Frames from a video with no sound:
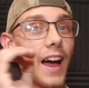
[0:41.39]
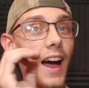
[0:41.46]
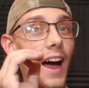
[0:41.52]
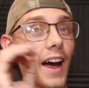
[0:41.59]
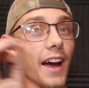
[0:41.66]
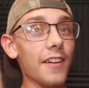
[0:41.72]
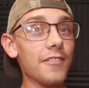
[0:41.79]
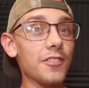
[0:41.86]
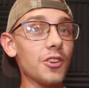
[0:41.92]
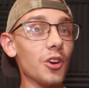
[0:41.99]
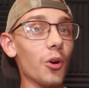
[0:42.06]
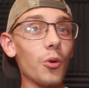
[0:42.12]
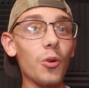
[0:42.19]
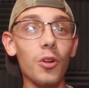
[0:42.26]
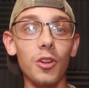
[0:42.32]
I have
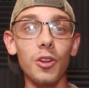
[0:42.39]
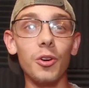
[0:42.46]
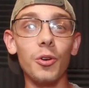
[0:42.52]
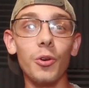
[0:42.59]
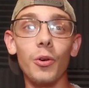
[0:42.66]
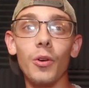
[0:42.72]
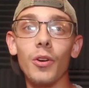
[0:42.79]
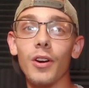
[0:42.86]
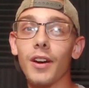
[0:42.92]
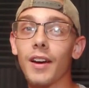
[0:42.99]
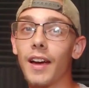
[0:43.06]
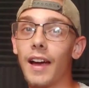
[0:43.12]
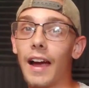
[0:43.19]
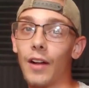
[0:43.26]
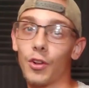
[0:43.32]
no clue
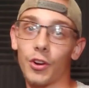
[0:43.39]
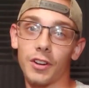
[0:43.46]
how long